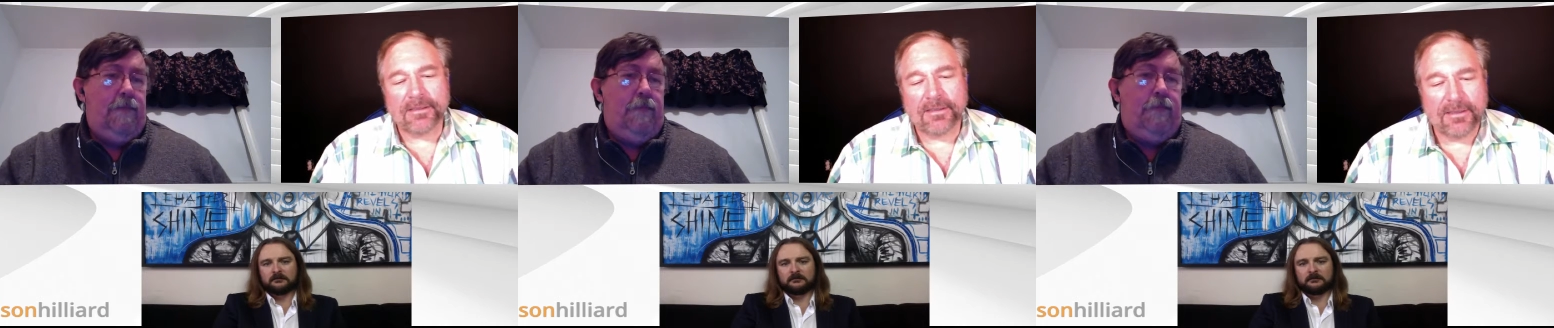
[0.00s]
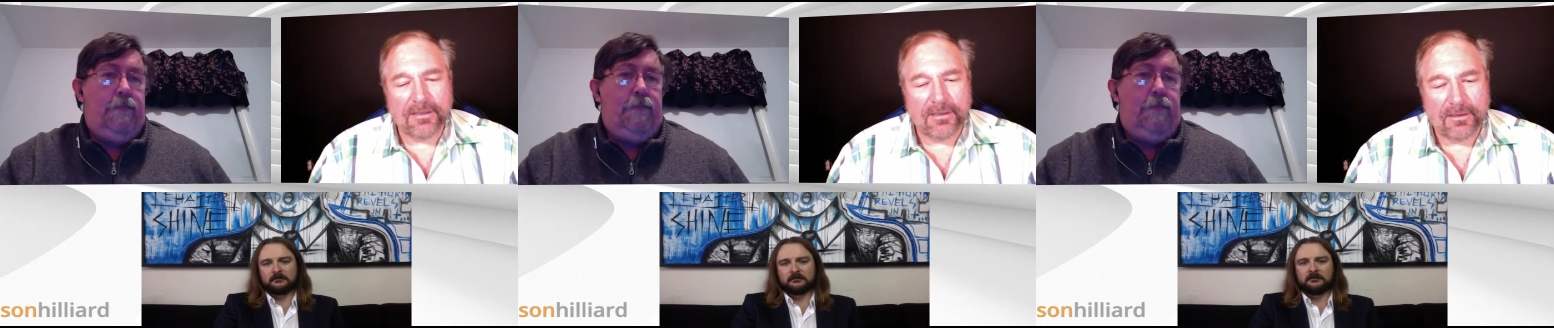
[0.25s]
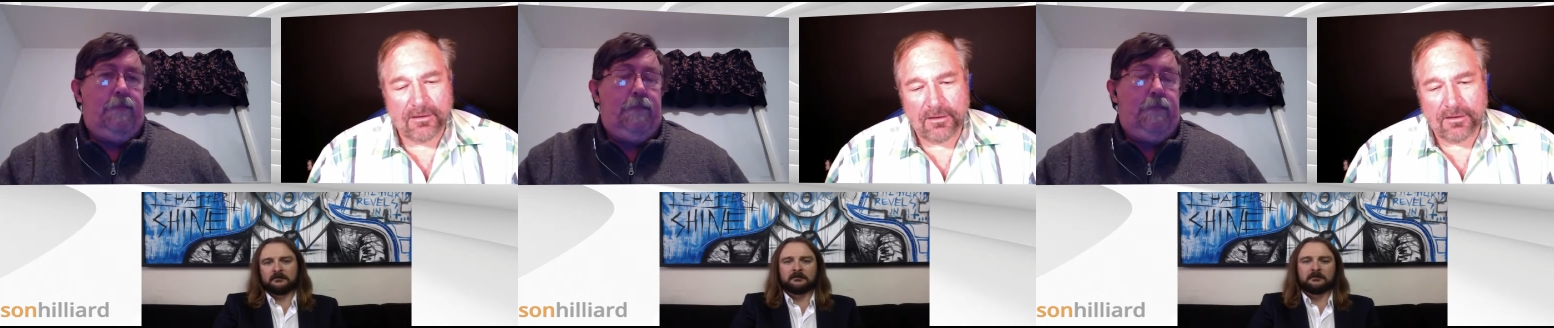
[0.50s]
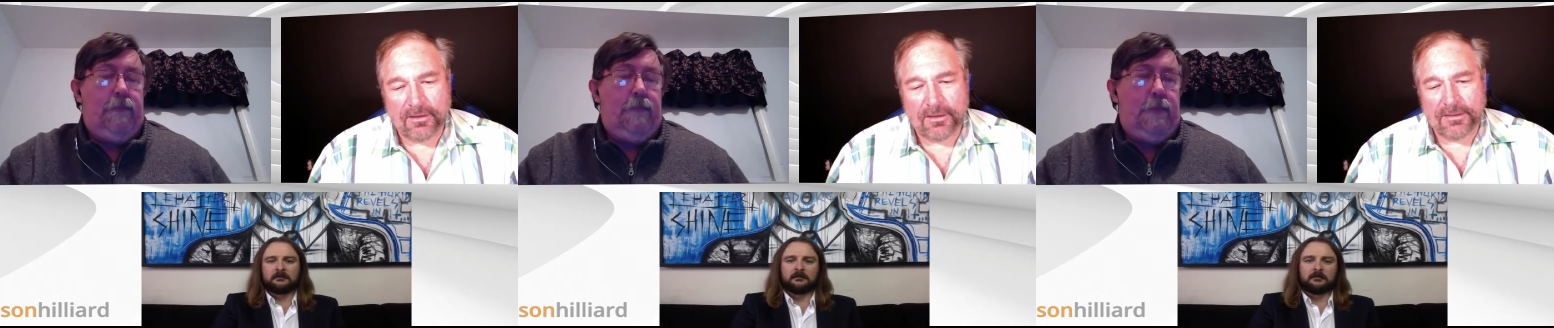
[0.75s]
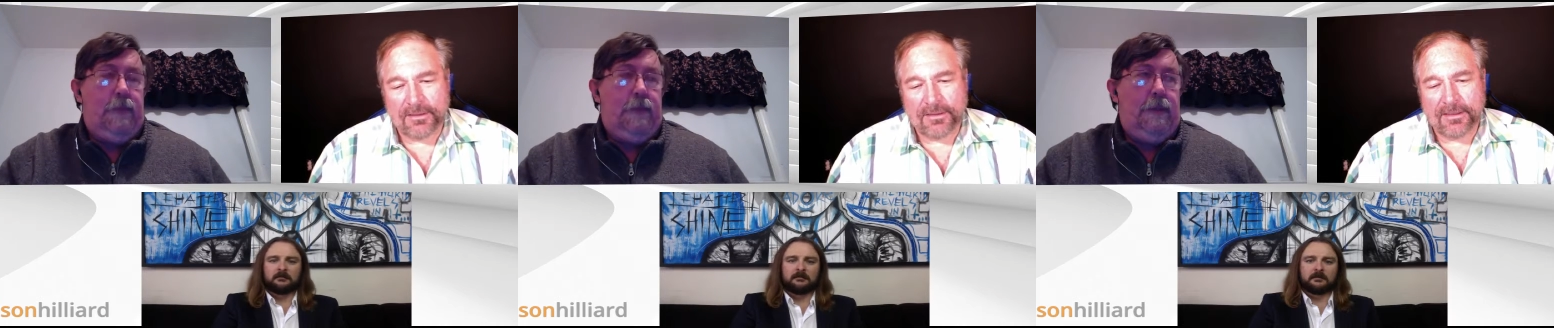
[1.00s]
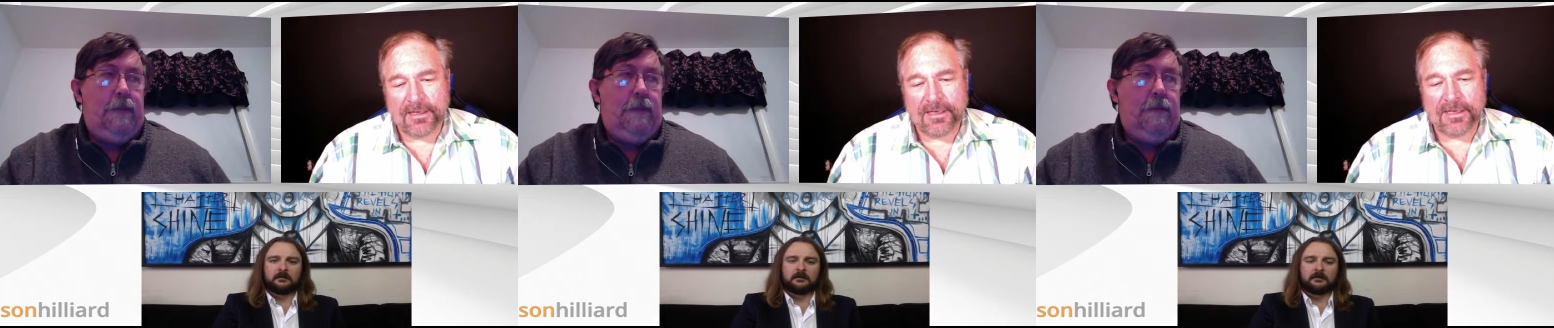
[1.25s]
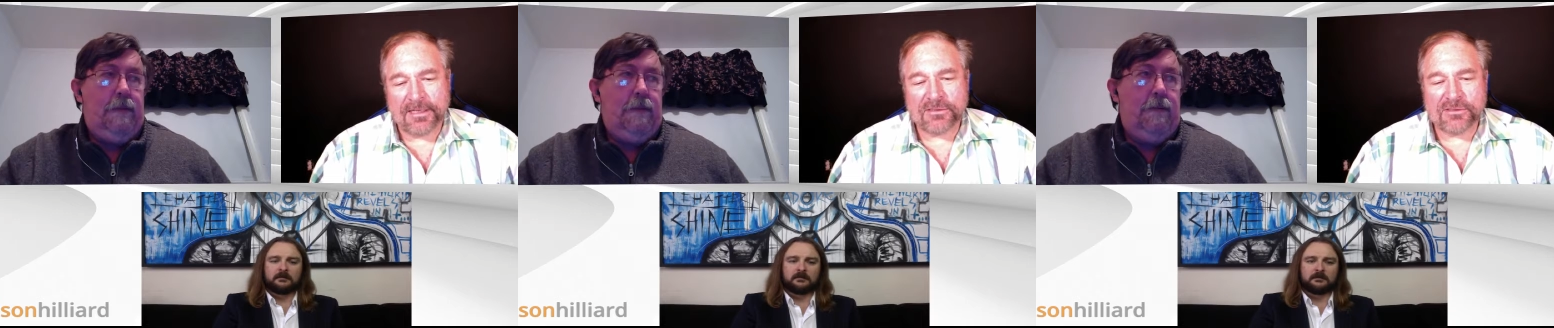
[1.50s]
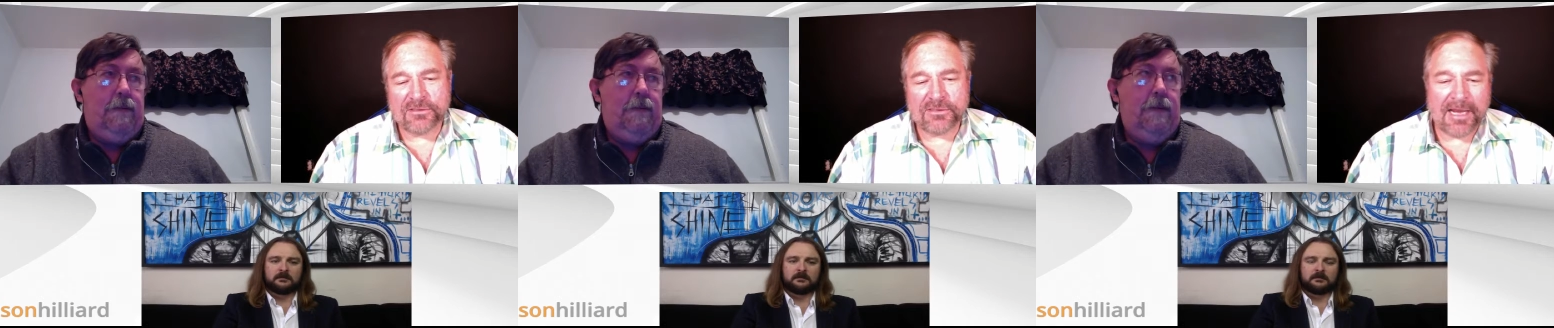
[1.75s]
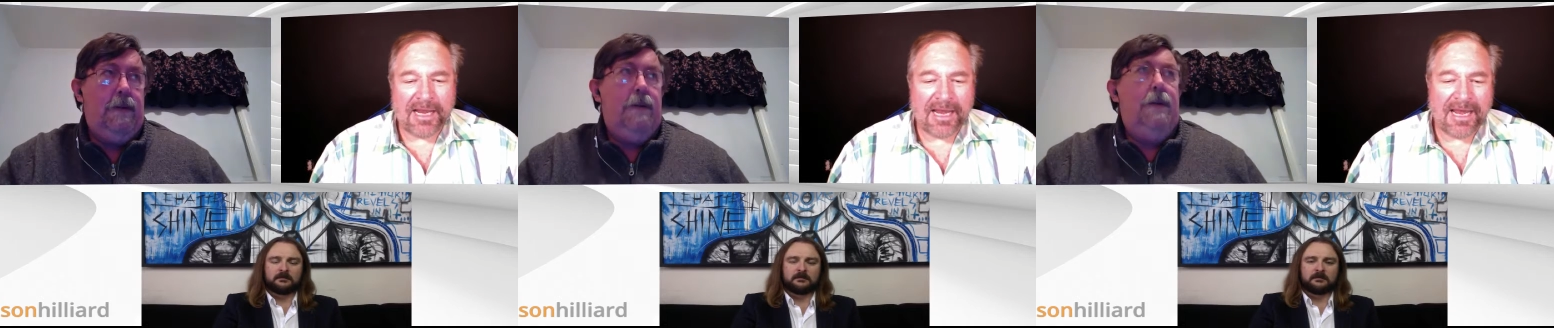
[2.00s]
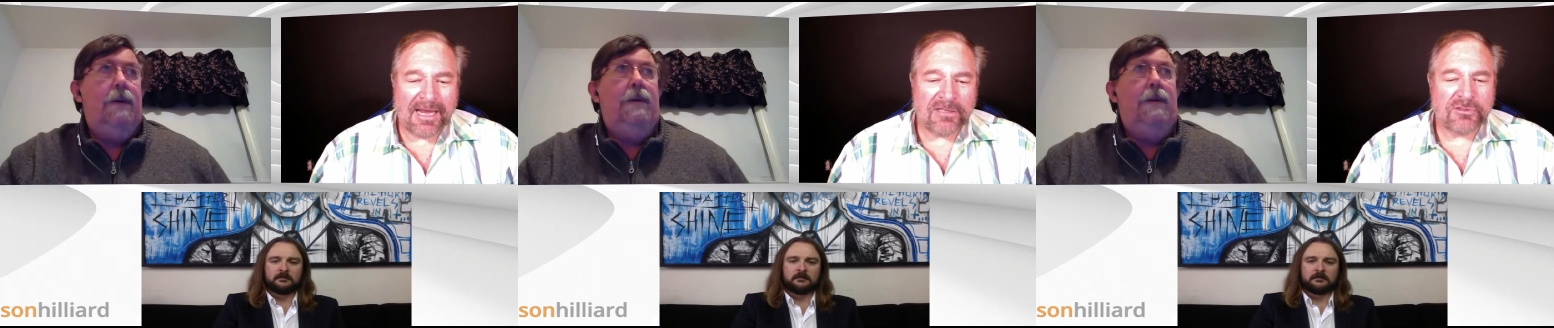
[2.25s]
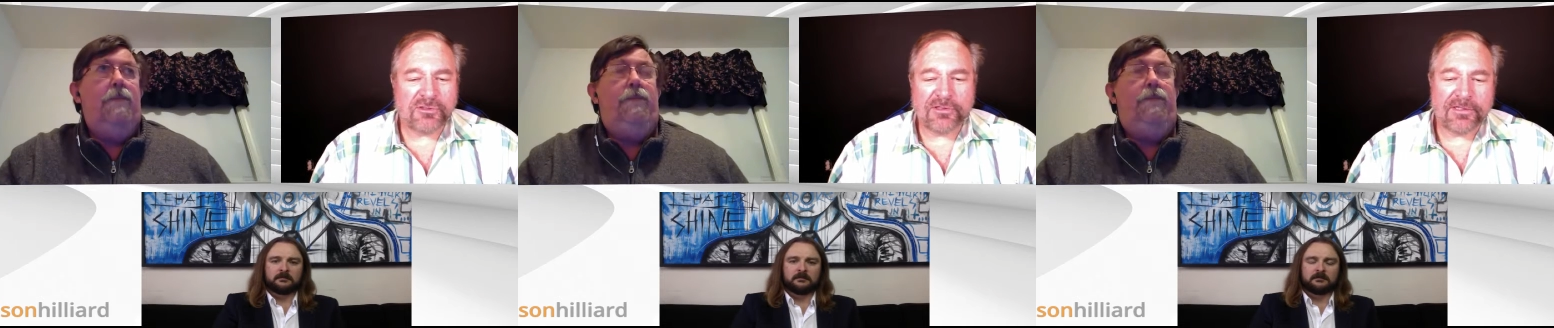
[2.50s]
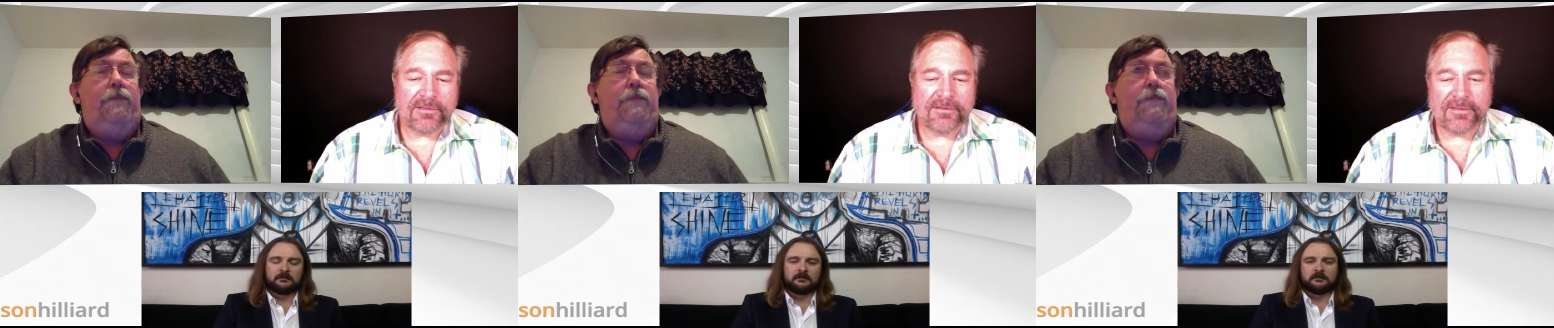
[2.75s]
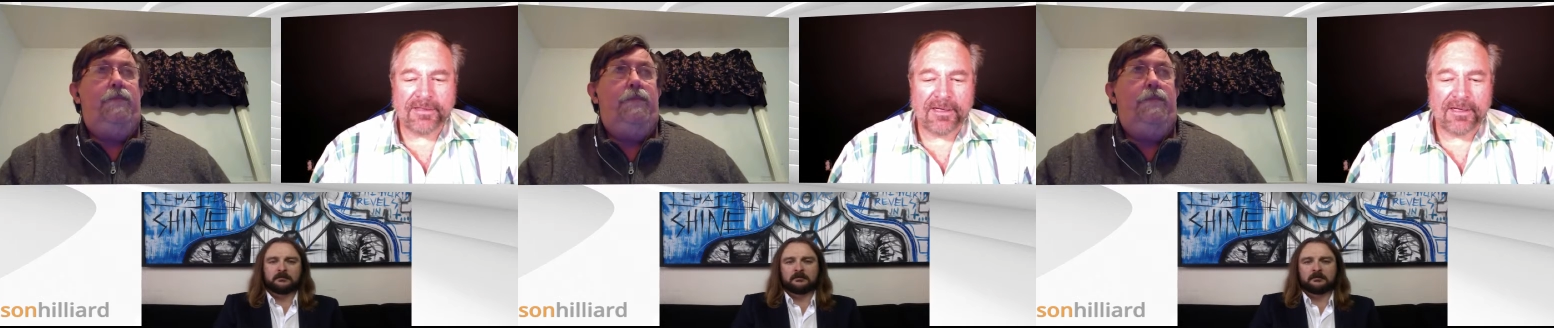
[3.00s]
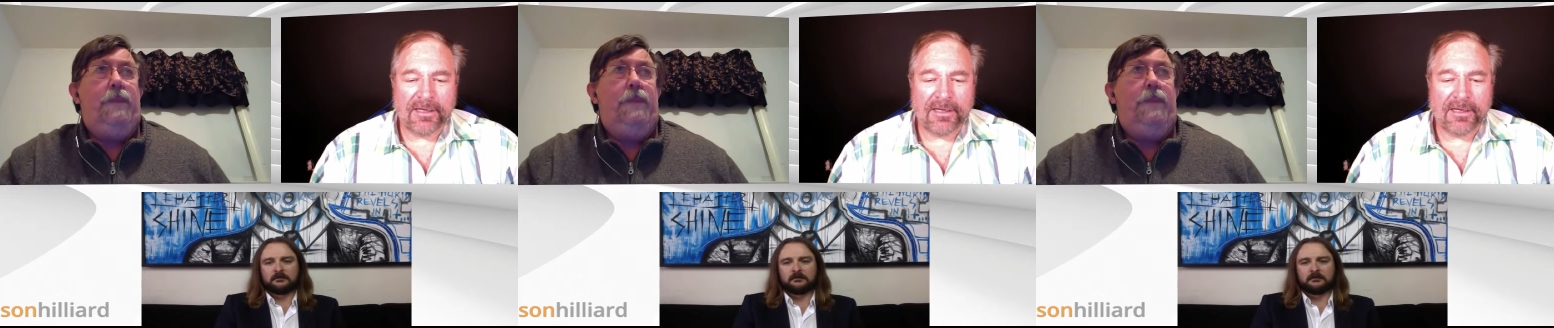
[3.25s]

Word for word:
Speaker 1: on Azure um, five years down.